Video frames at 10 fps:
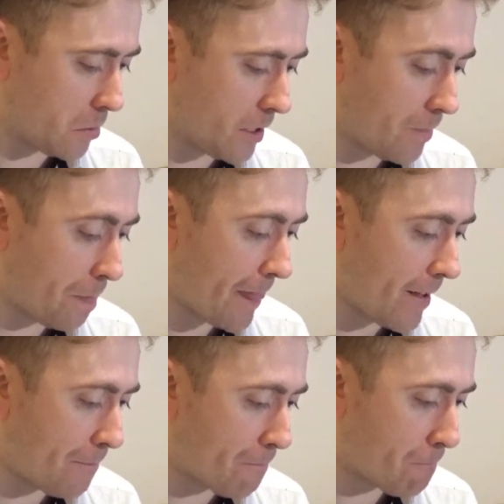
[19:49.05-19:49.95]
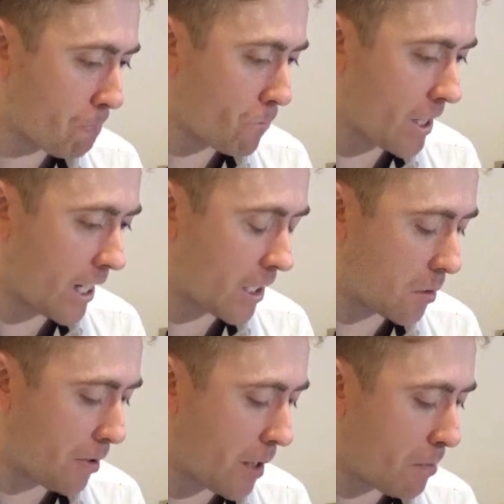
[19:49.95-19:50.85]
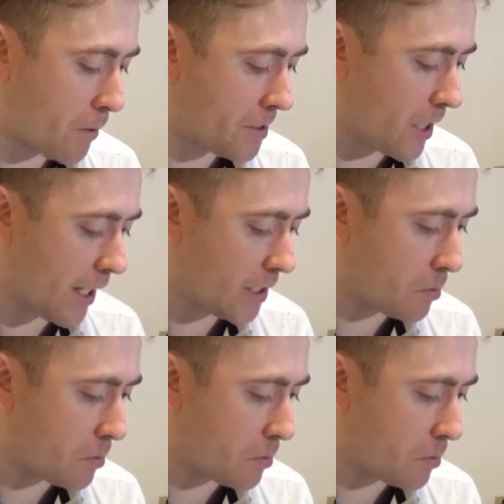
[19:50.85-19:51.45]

bit. I'm going to play both sides,